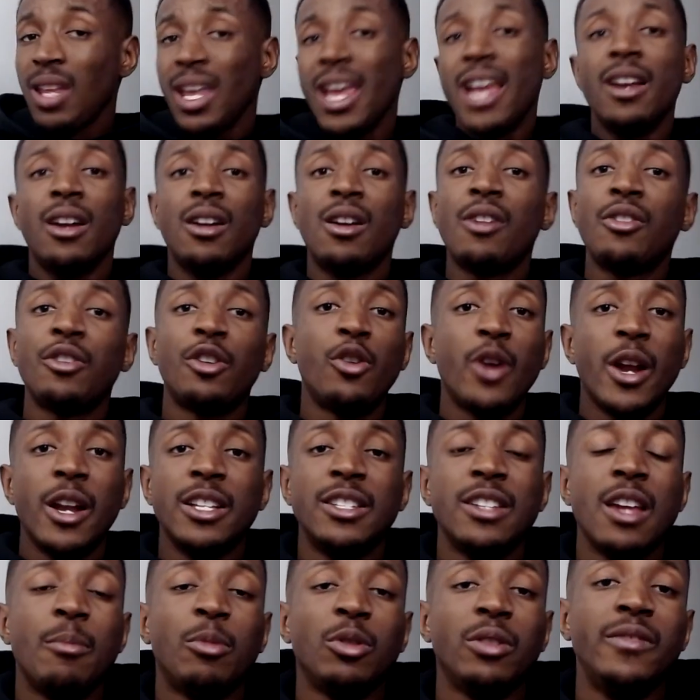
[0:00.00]
And another great
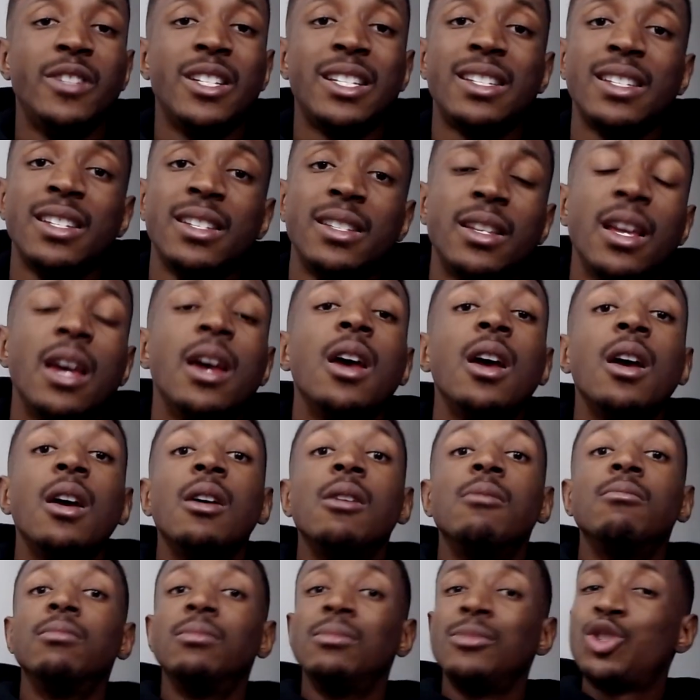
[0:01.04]
example of this is
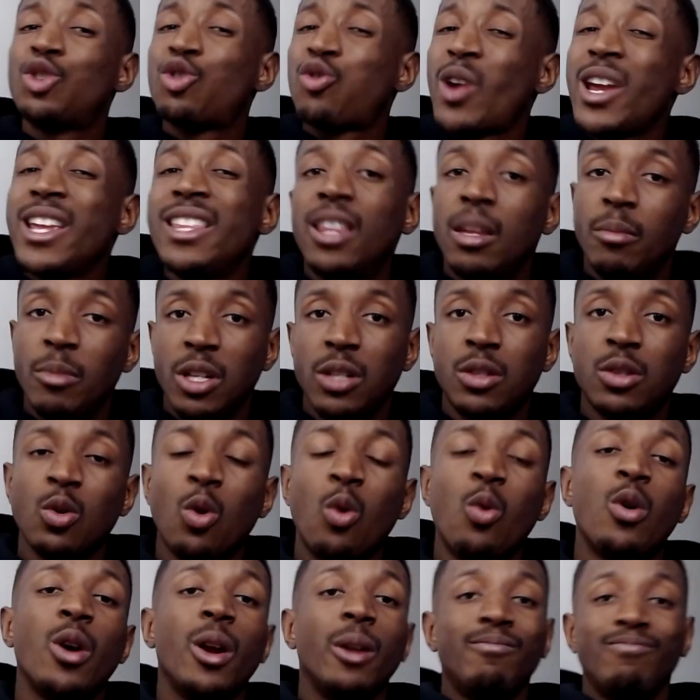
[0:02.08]
trade limits,
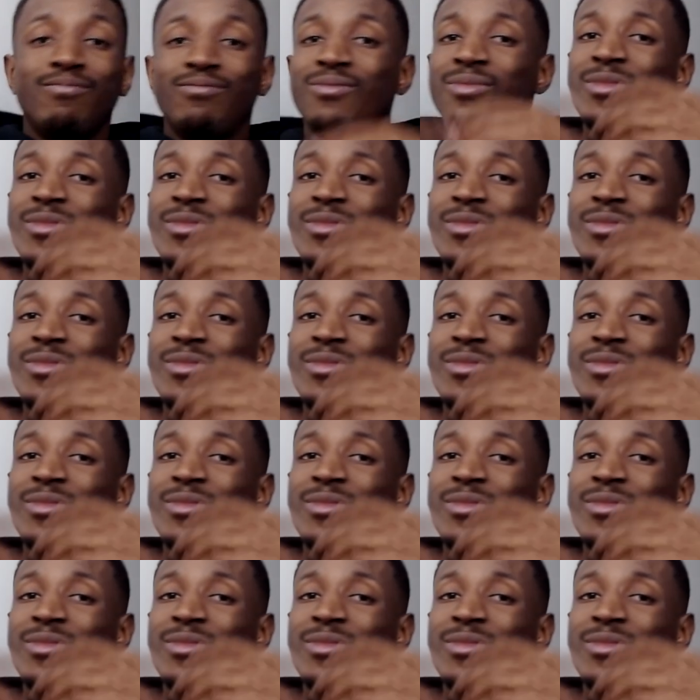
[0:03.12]
or